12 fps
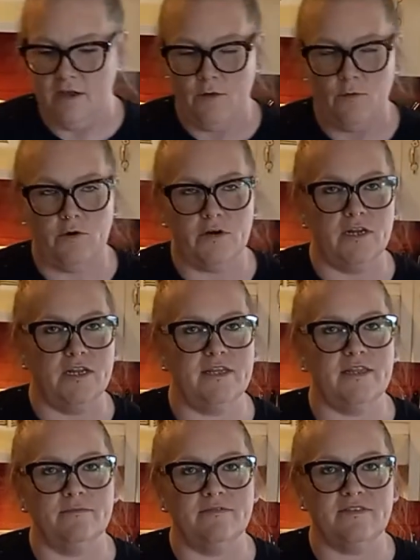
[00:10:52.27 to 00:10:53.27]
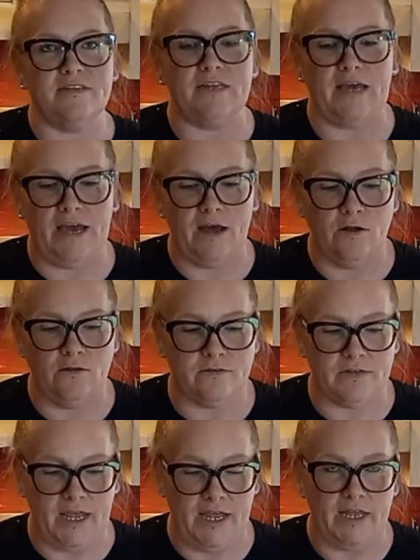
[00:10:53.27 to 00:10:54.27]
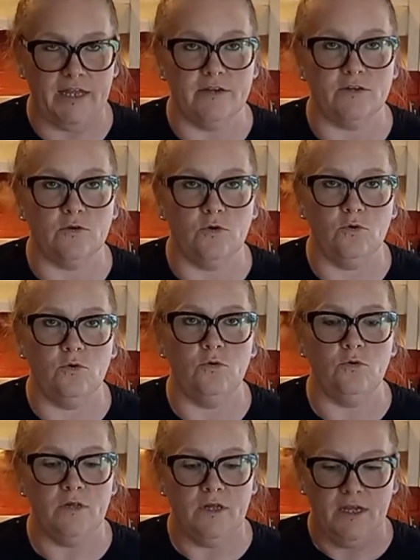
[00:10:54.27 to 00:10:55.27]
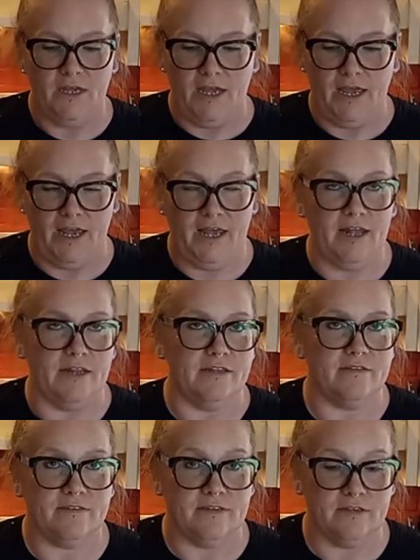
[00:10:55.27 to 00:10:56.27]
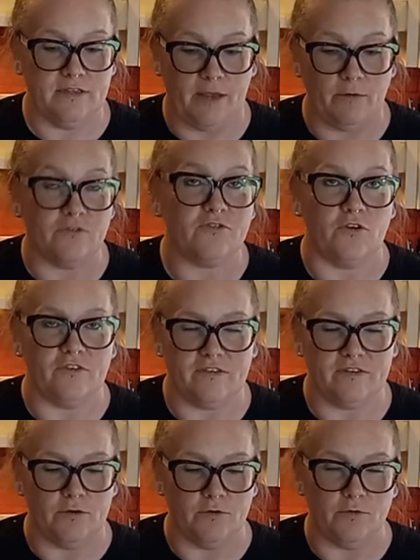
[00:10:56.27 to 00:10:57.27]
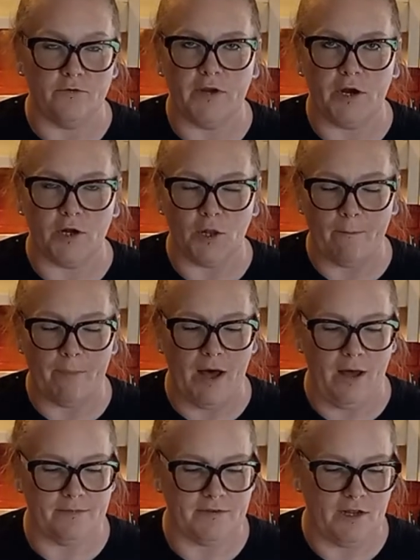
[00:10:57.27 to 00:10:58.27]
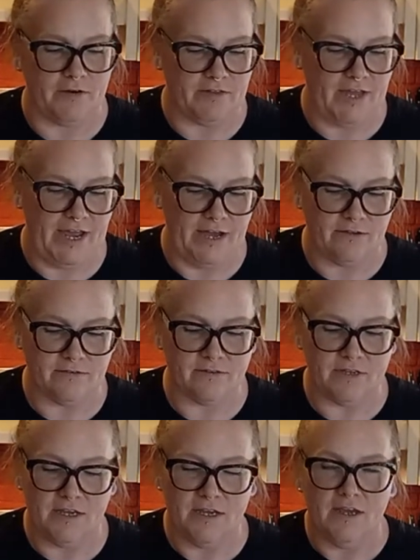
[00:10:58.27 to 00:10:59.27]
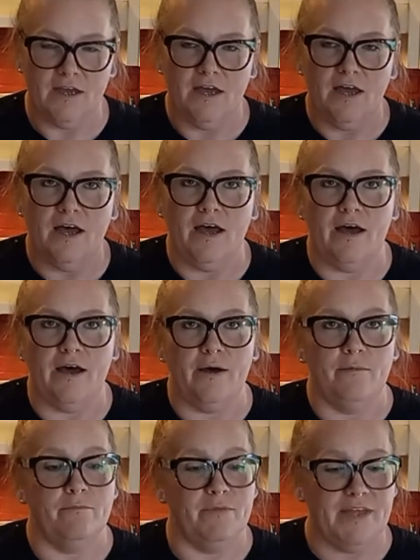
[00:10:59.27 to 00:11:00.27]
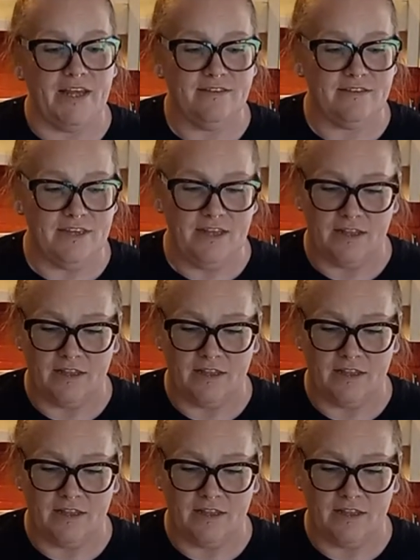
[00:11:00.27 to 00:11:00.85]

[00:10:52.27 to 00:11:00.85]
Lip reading: We're going to let them sit out and cool, and they will start to seal. You'll hear little pops all over the house. But that's it.